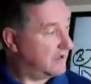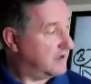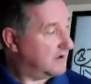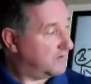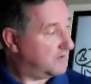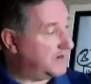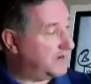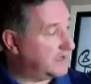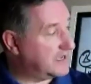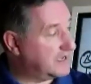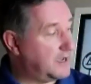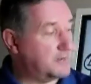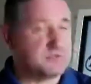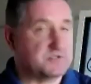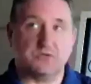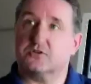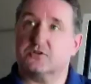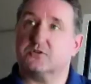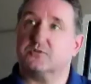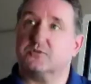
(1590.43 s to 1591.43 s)
When it comes
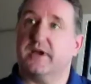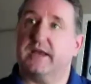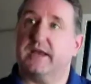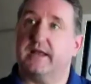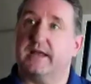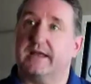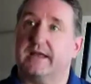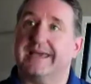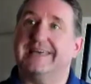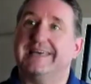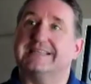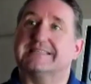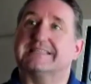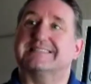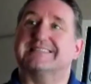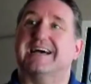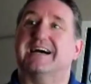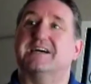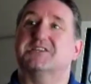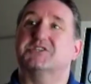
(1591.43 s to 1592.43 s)
to trading,
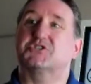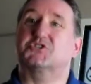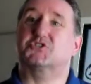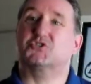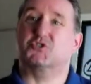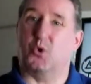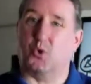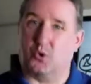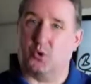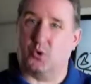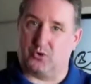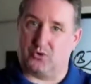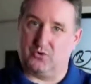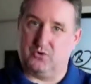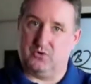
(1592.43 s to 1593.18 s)
it's a store.